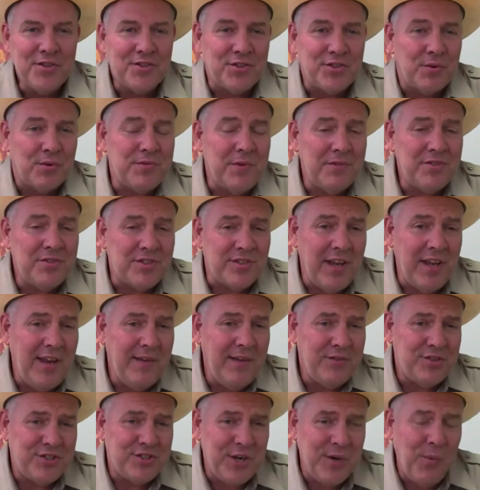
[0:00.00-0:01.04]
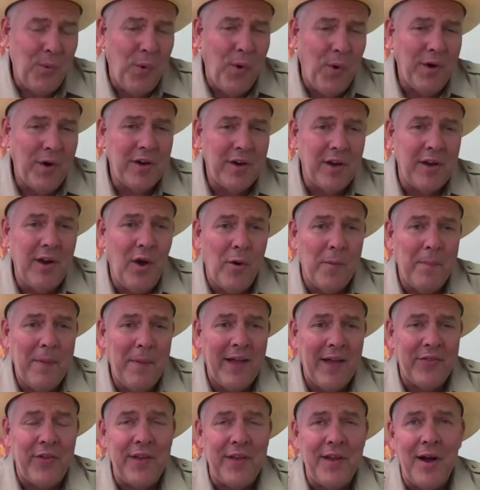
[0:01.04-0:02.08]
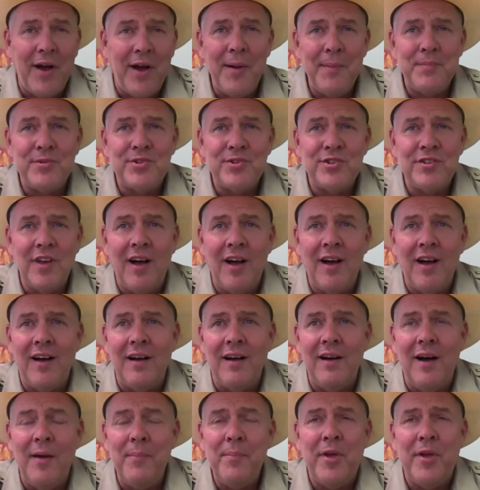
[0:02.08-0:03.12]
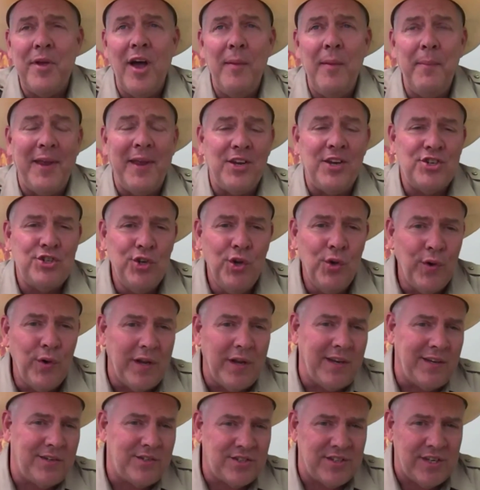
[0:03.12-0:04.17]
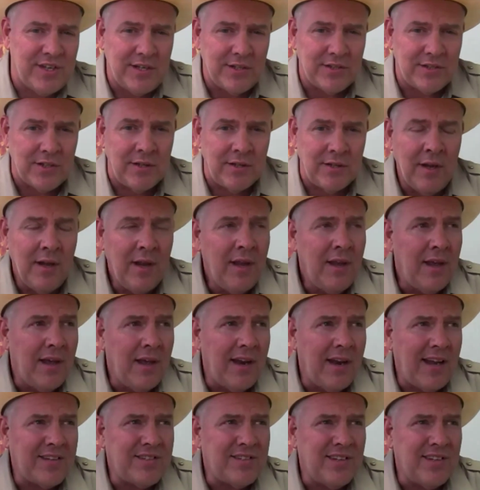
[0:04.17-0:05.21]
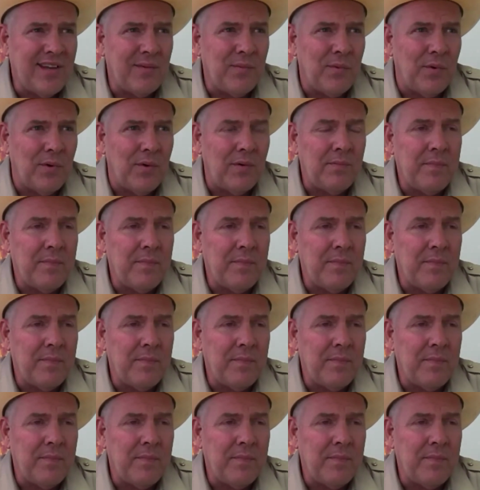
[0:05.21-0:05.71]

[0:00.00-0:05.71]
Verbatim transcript: so Steve, she wanted to know about the ups uh, upcoming shooting season, and I said, well,